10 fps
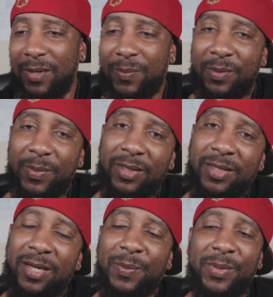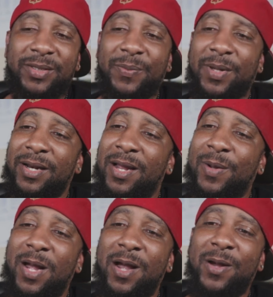Put them in the comments, man.
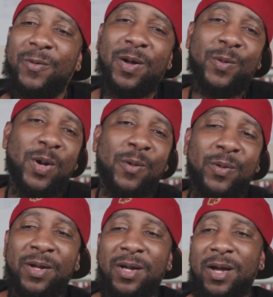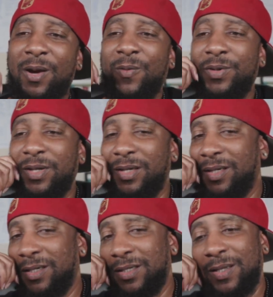I
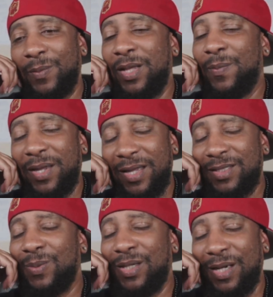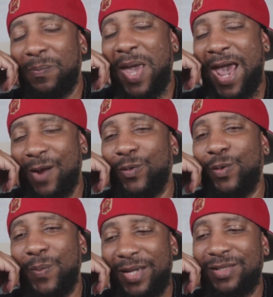wanna let me hear some good bad
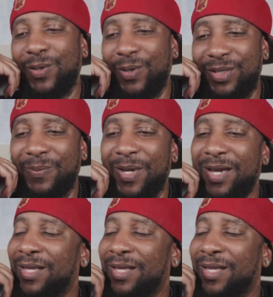roommate stories, man.